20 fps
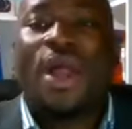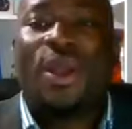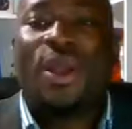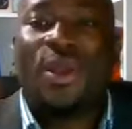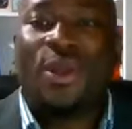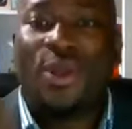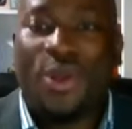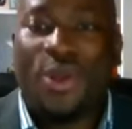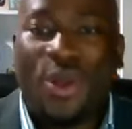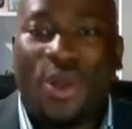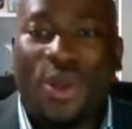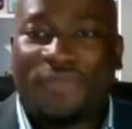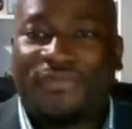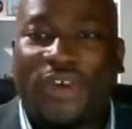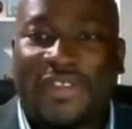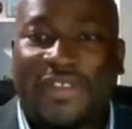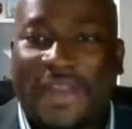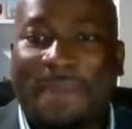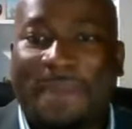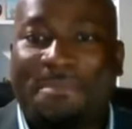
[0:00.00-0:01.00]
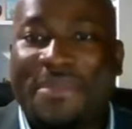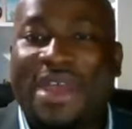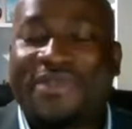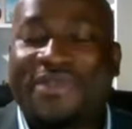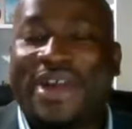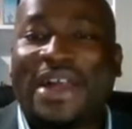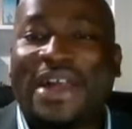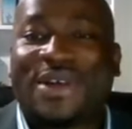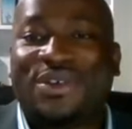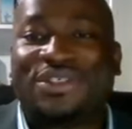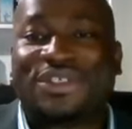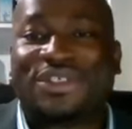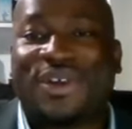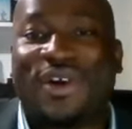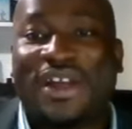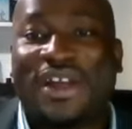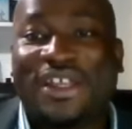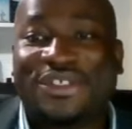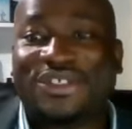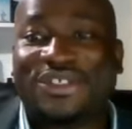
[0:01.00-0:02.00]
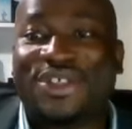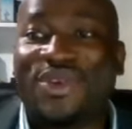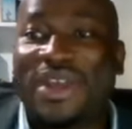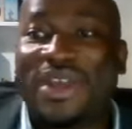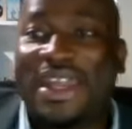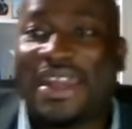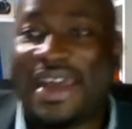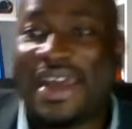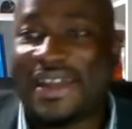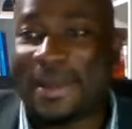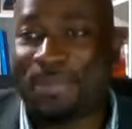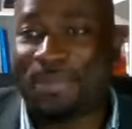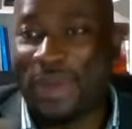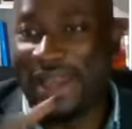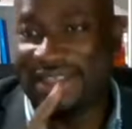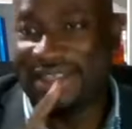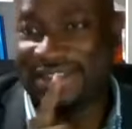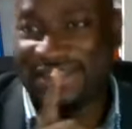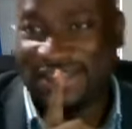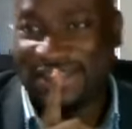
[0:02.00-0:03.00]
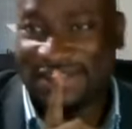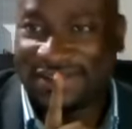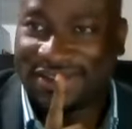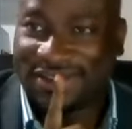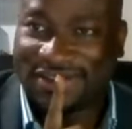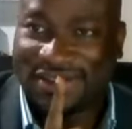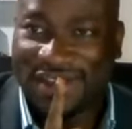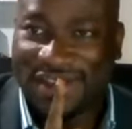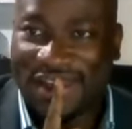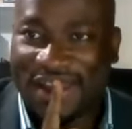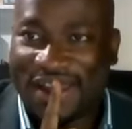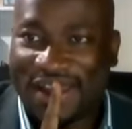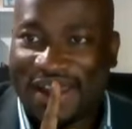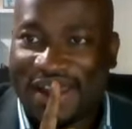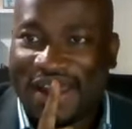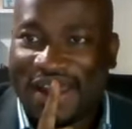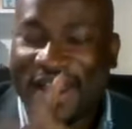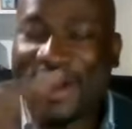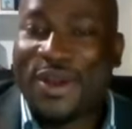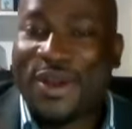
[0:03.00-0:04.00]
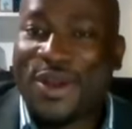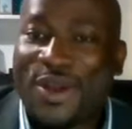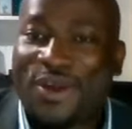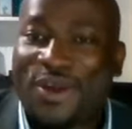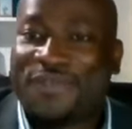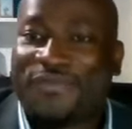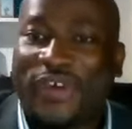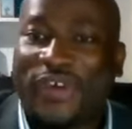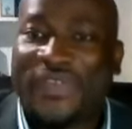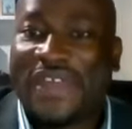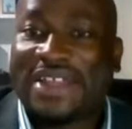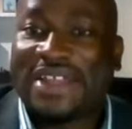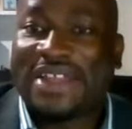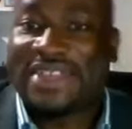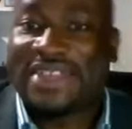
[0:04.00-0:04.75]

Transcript: Look for the miracles God is doing in other places. Look for the